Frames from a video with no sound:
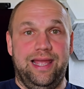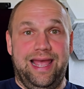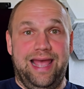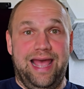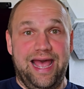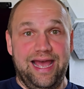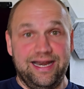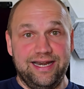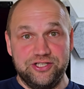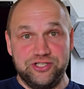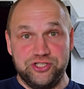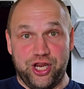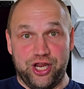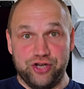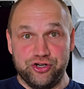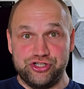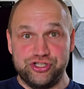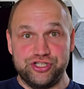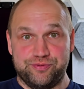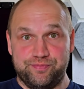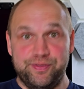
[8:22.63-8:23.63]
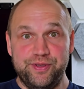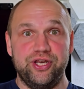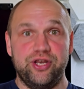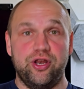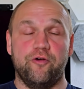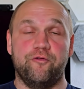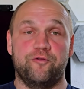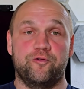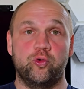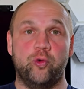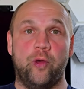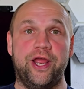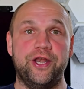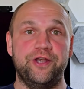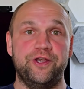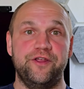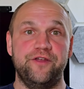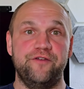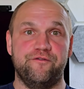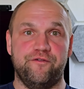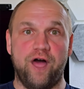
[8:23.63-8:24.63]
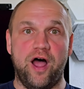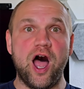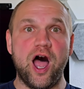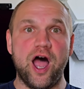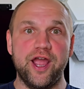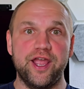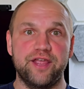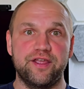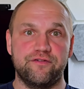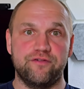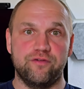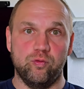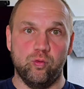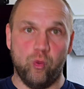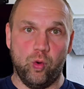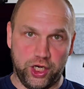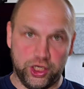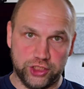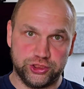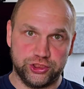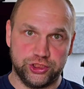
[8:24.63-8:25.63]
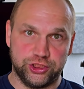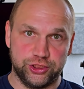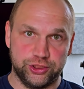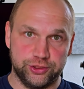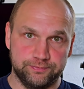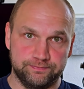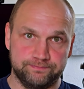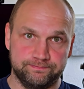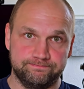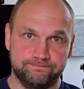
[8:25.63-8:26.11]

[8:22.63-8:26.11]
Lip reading: and a charging speed of 25 watt.